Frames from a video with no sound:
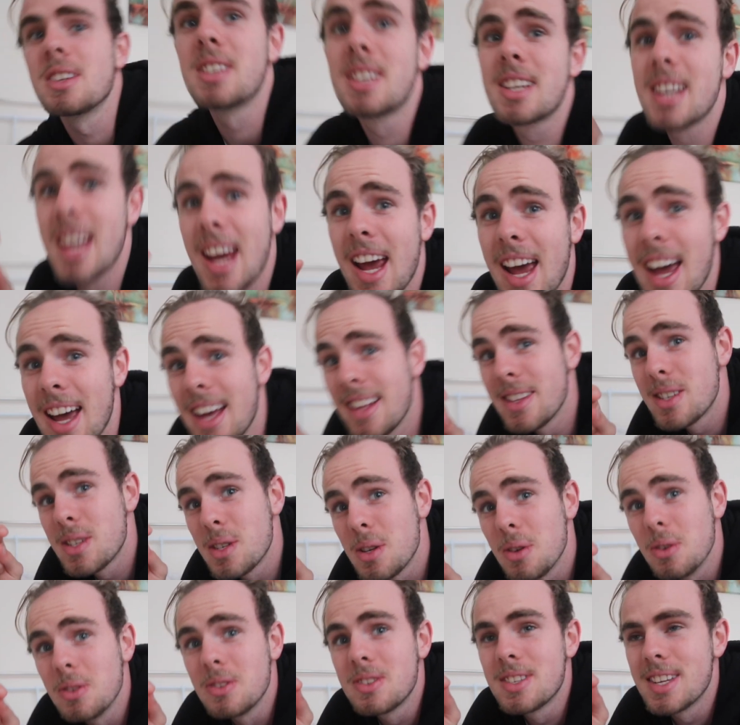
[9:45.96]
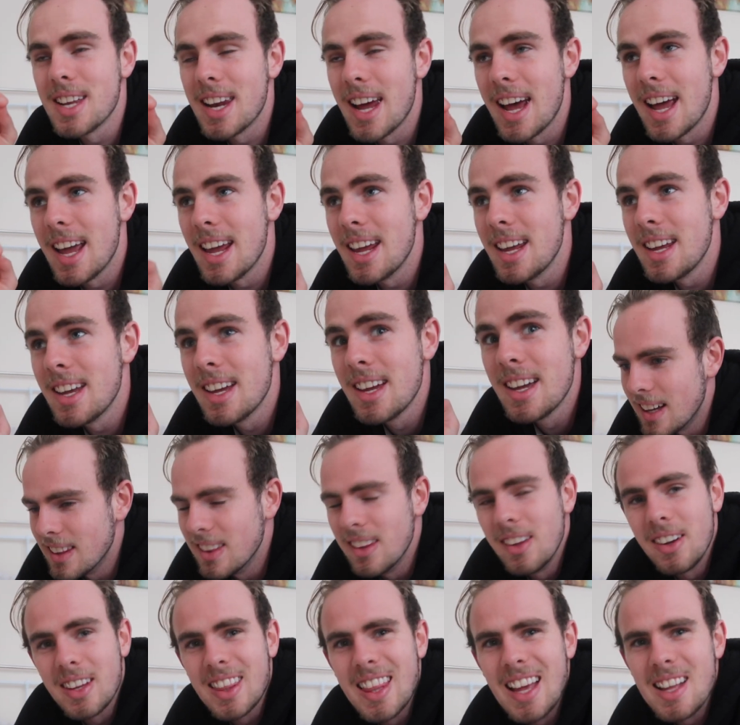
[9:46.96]
was canceled today.
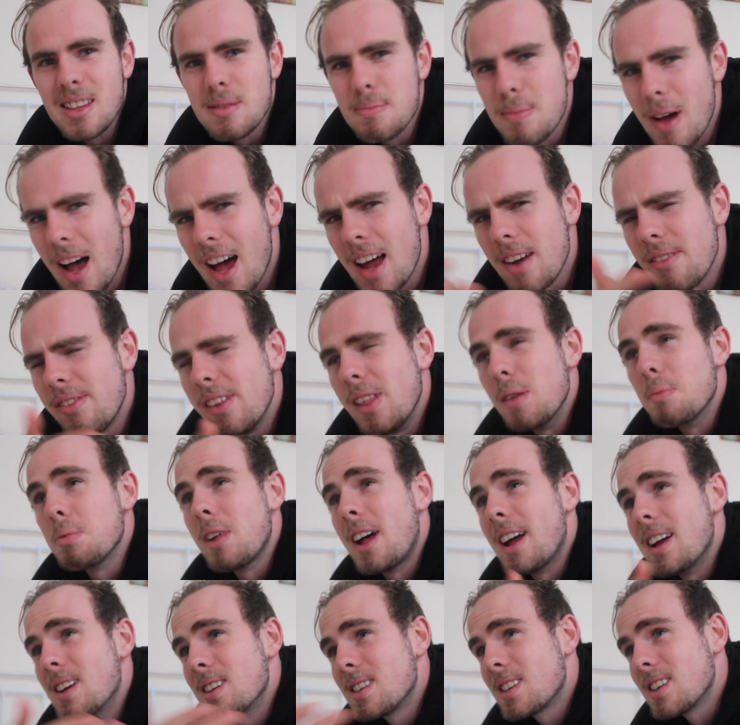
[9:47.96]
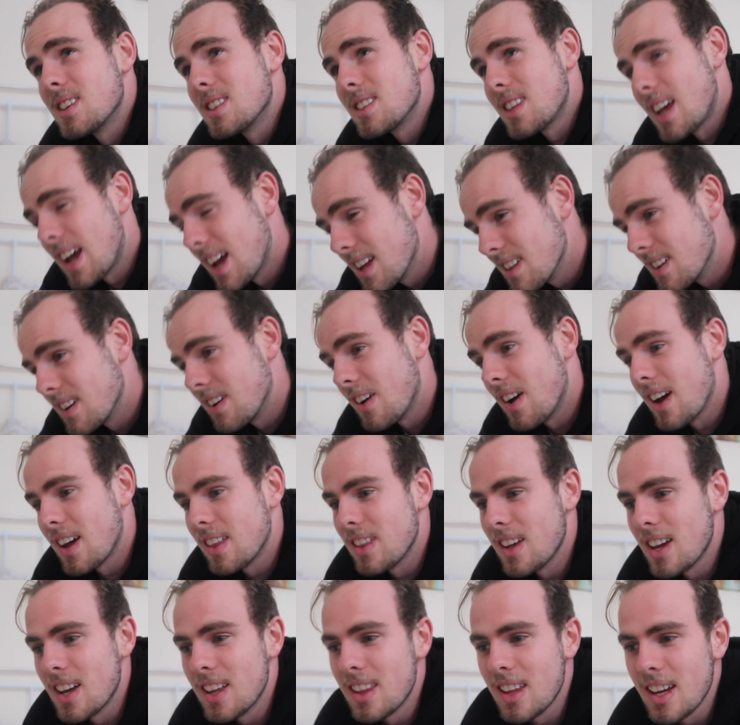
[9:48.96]
And look, that's bad for the players because they had to go
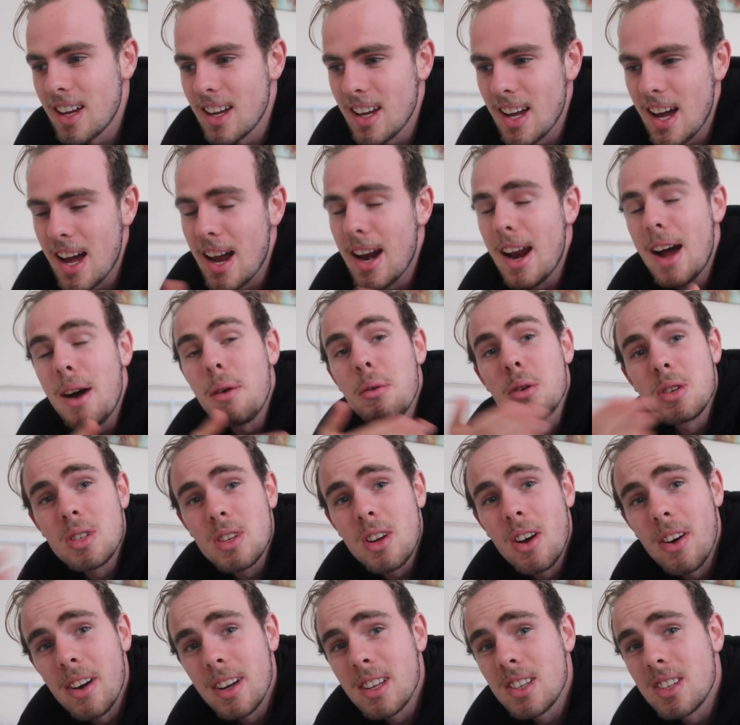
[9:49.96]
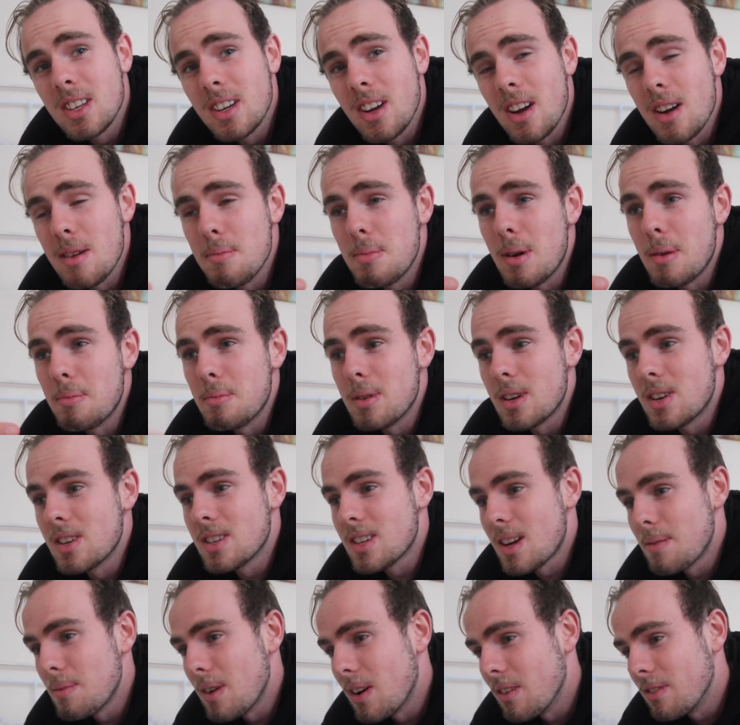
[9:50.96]
out there. And I was going to go, but
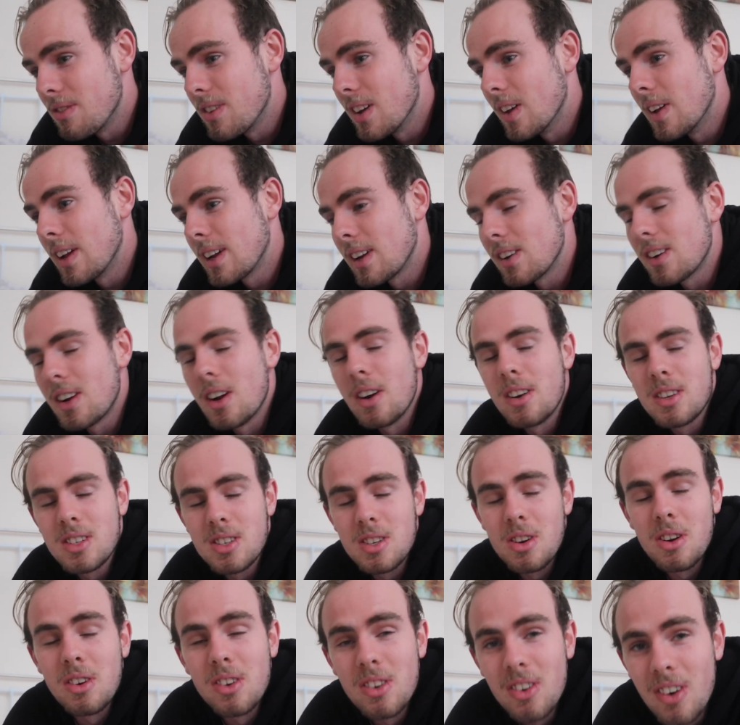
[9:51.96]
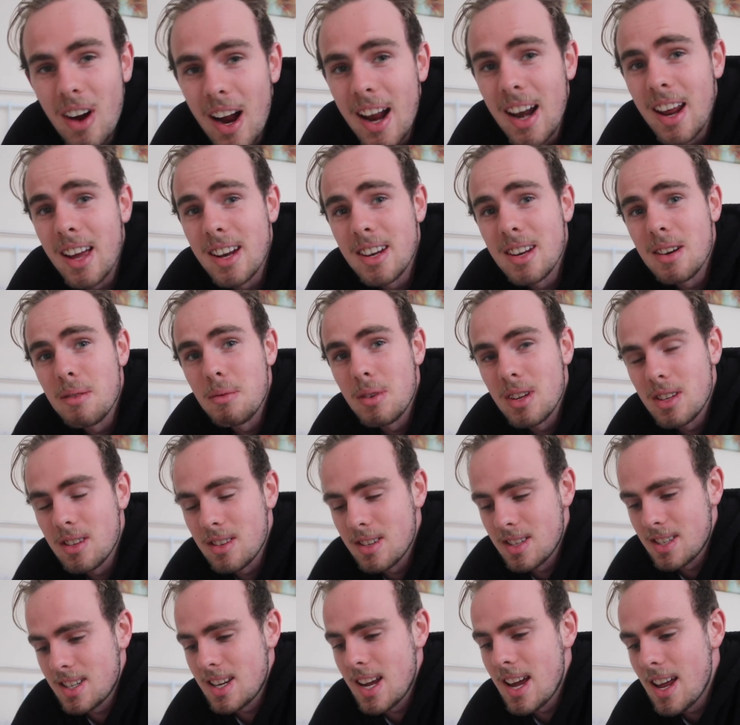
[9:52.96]
because I'm not feeling so great, I didn't want
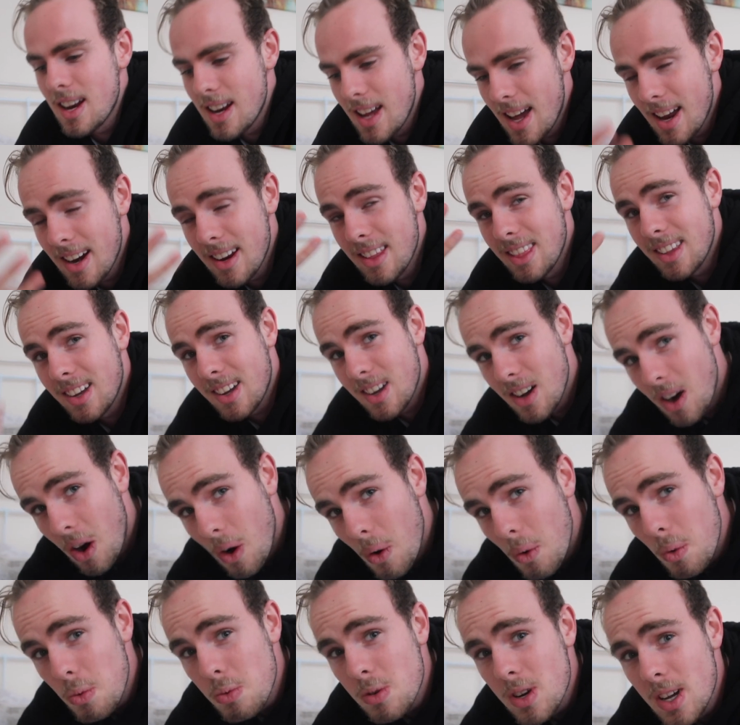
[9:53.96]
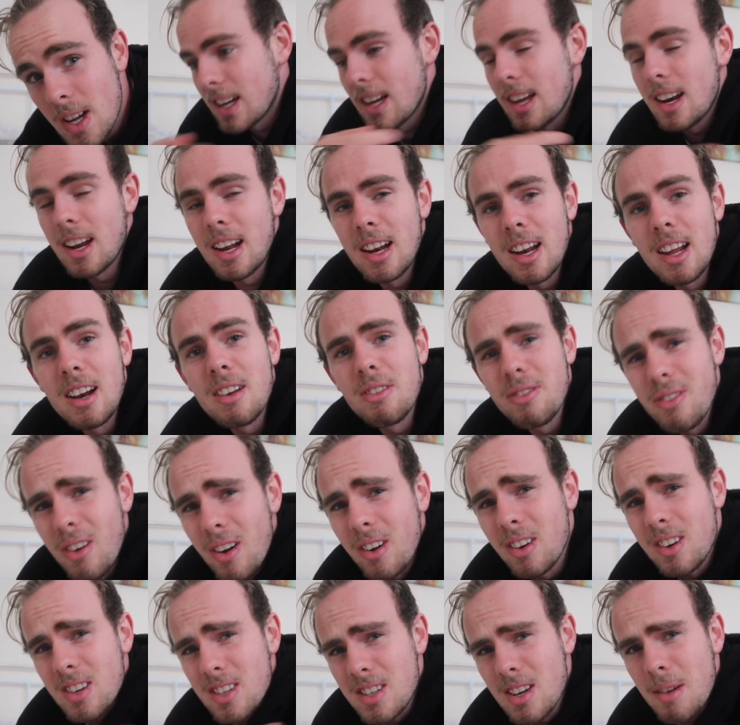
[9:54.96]
to stand out in the cold. Again, I need to
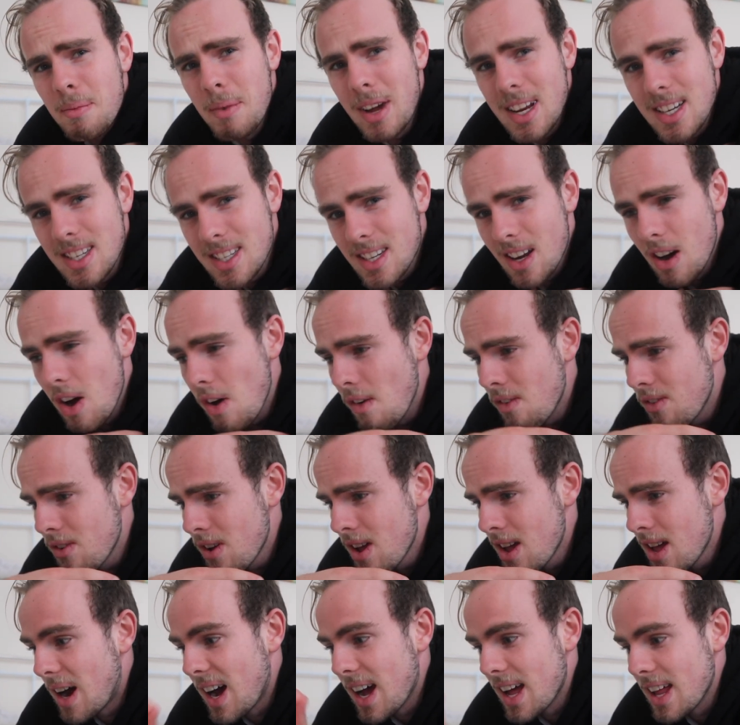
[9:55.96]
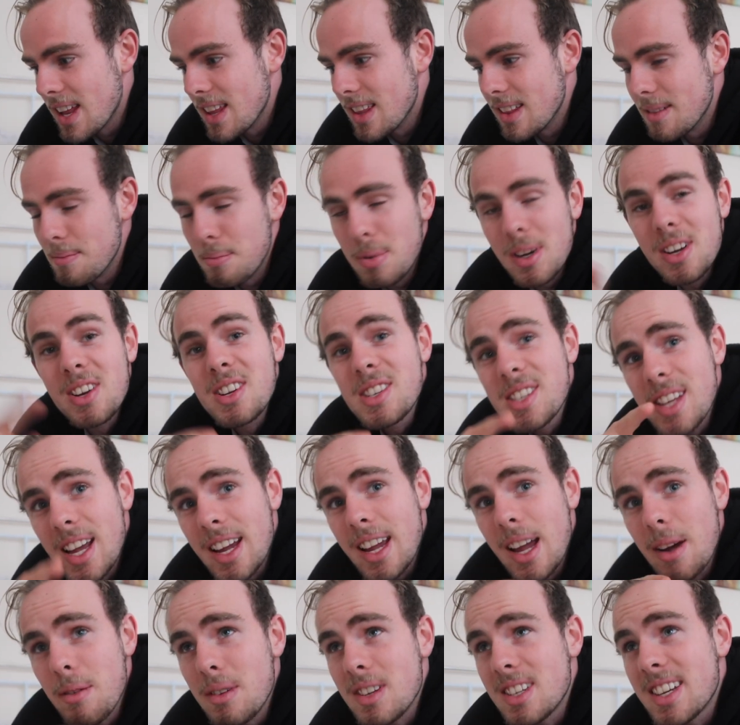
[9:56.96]
focus on myself. But because their
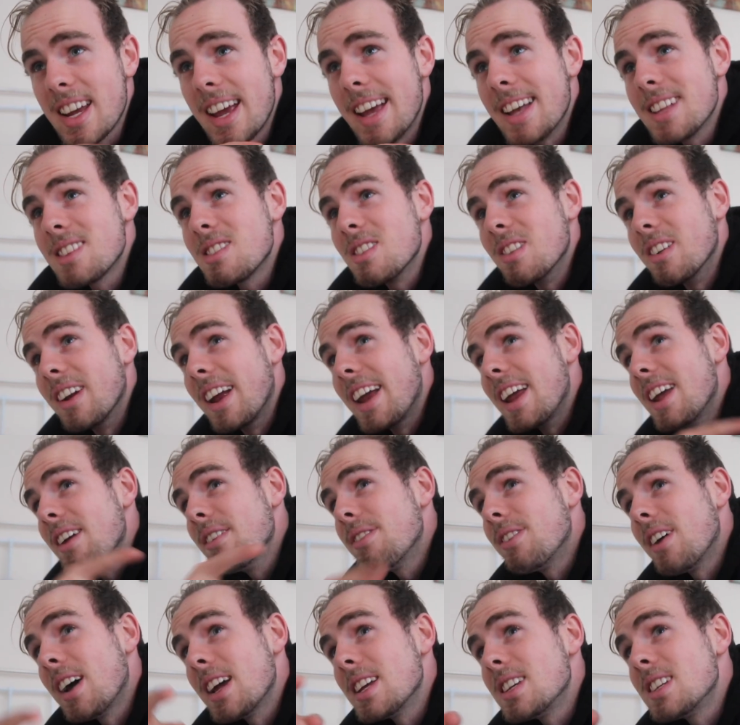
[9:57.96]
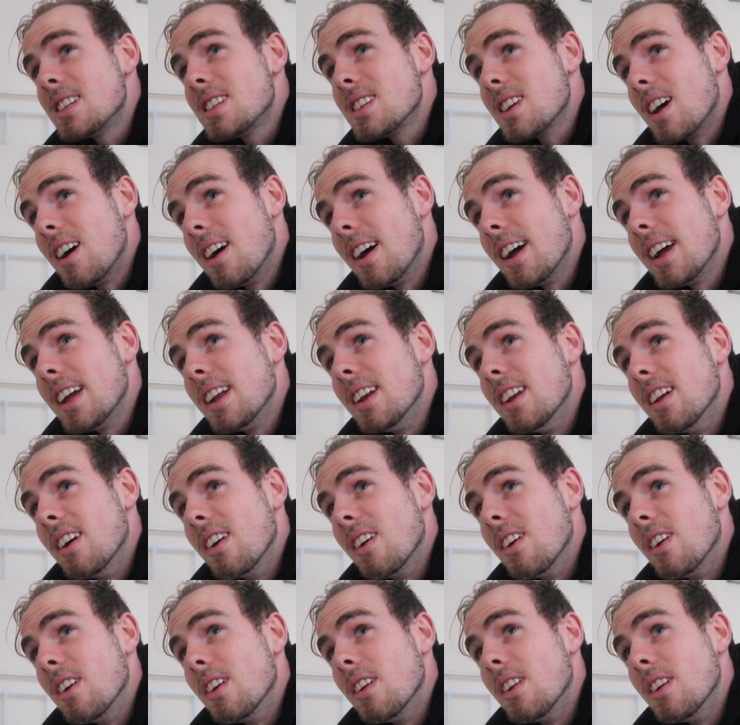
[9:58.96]
game was canceled, if I sign
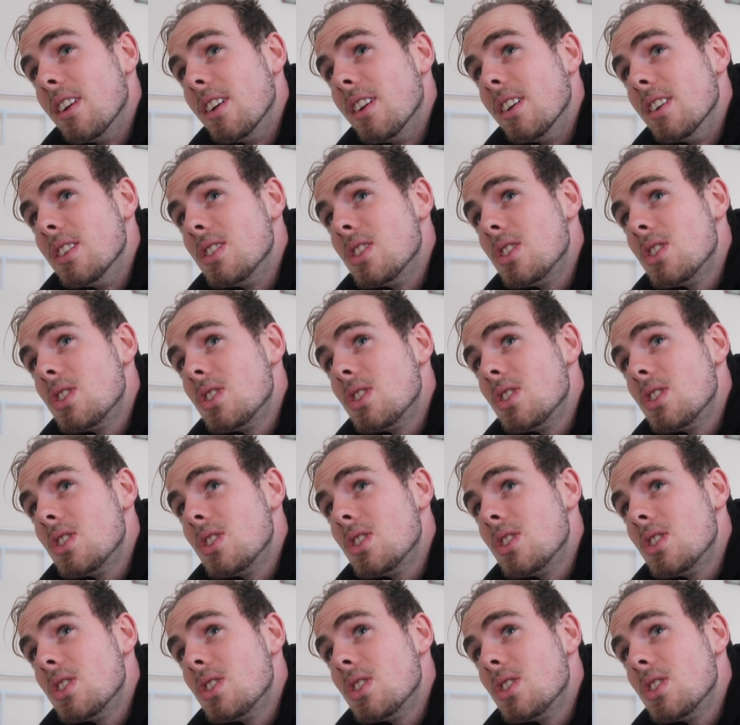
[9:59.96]
on